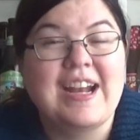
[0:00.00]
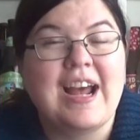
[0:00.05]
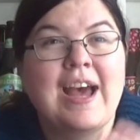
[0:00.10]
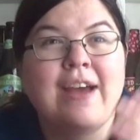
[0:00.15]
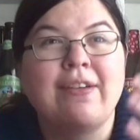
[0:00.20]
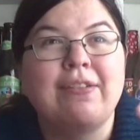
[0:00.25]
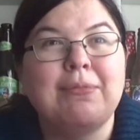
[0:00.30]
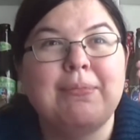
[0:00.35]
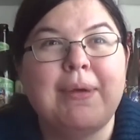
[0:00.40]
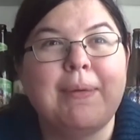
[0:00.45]

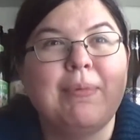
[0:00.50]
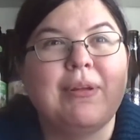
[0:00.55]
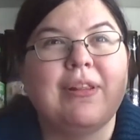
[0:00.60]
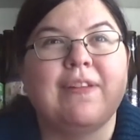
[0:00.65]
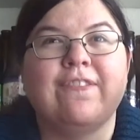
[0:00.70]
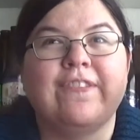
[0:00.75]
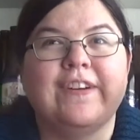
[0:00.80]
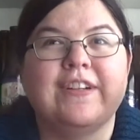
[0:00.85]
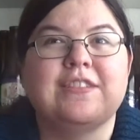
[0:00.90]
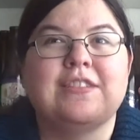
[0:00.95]
I remember the
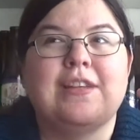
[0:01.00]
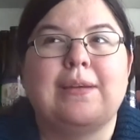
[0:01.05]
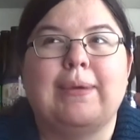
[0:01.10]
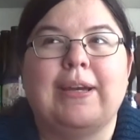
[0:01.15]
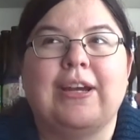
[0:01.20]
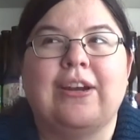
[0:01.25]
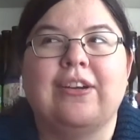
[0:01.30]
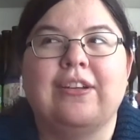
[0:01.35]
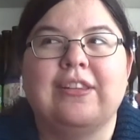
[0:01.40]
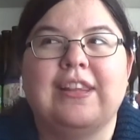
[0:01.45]
first time I
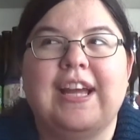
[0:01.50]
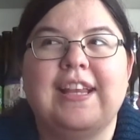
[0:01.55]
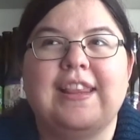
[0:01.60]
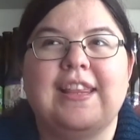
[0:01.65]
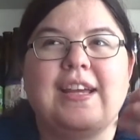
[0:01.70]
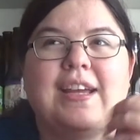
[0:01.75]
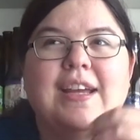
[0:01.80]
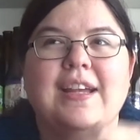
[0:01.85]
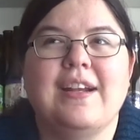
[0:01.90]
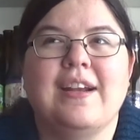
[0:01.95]
heard that
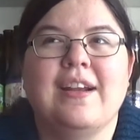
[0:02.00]
thinking,